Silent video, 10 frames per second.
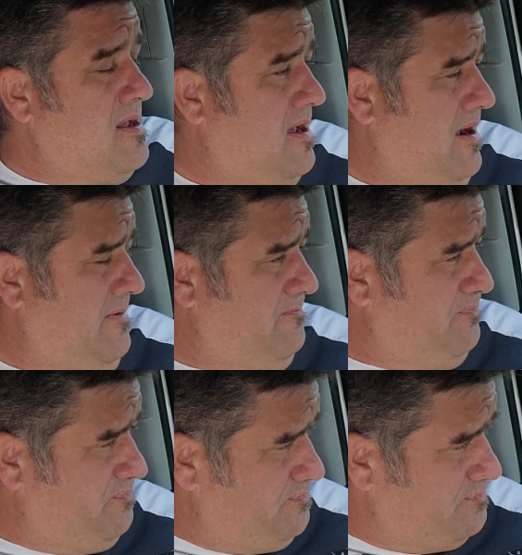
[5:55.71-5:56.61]
What
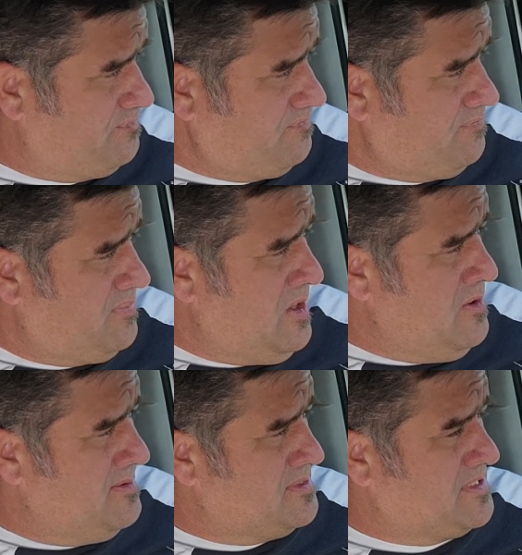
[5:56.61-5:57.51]

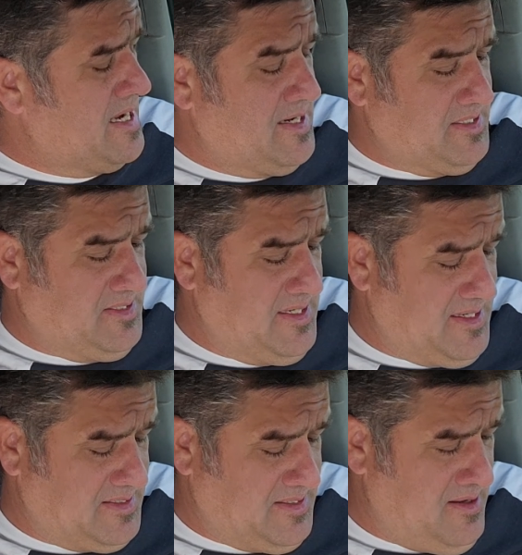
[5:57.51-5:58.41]
I'm saying is
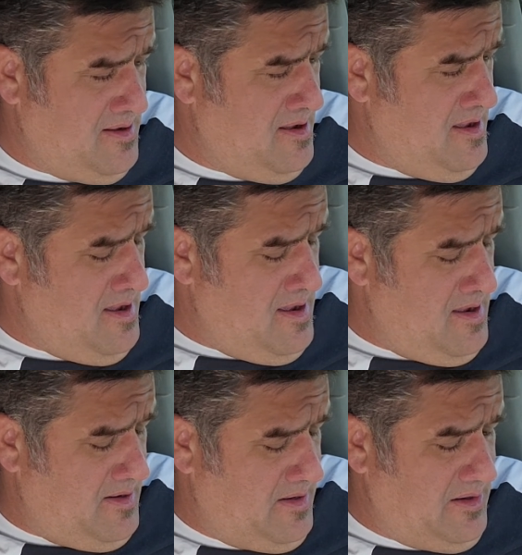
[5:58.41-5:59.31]
this,
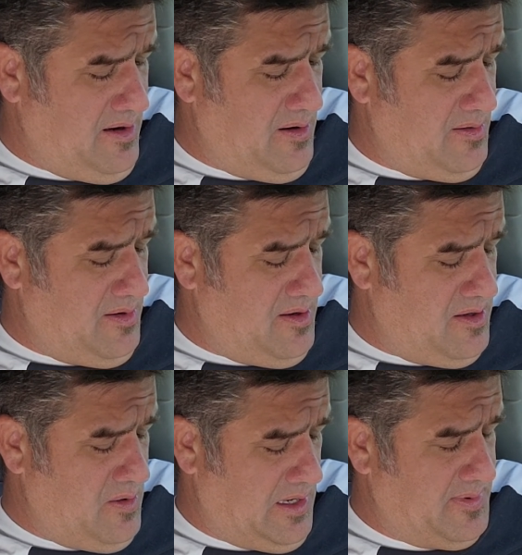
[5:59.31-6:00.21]
you
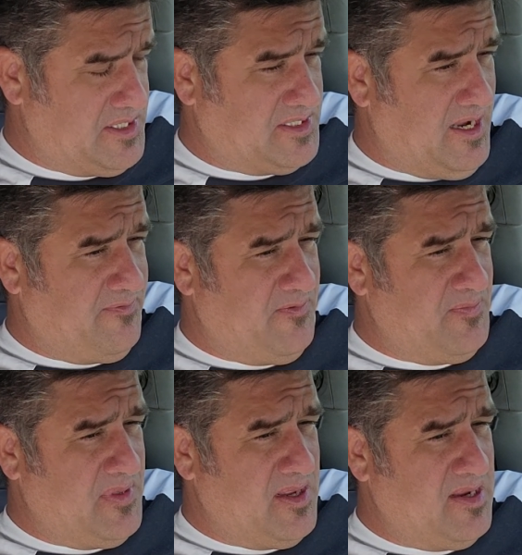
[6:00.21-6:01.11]
want to be safe
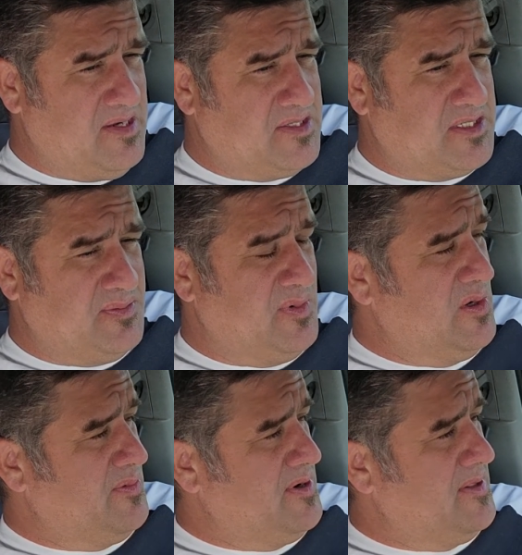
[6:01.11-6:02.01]
from things, just
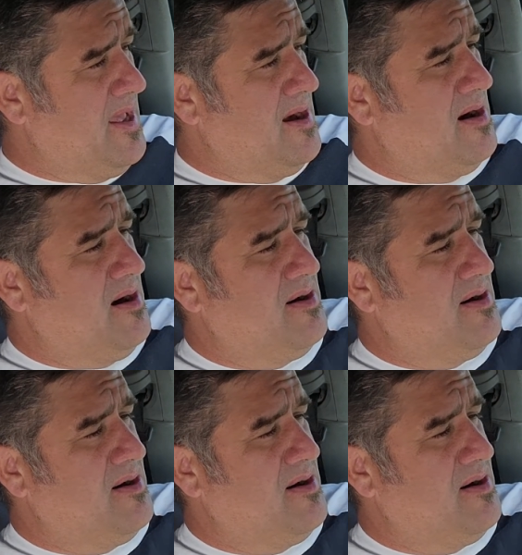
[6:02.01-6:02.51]
move into that higher